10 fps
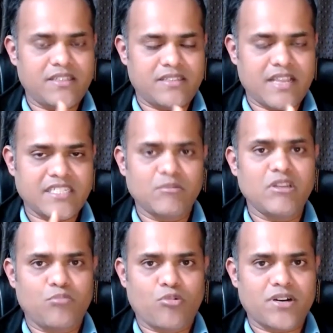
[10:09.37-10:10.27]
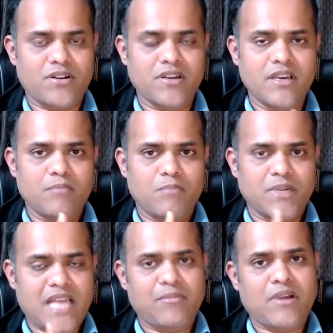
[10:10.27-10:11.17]
It's extremely important,
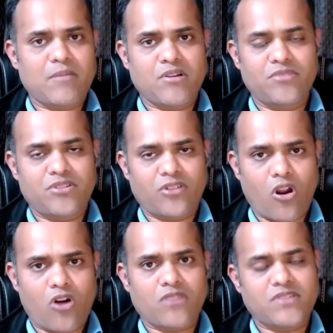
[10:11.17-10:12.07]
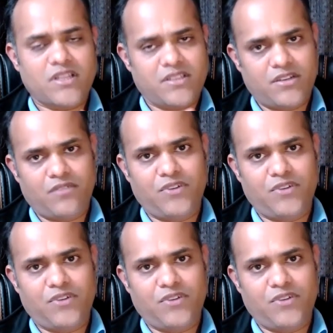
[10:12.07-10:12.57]
because I'm coming up with a lot of such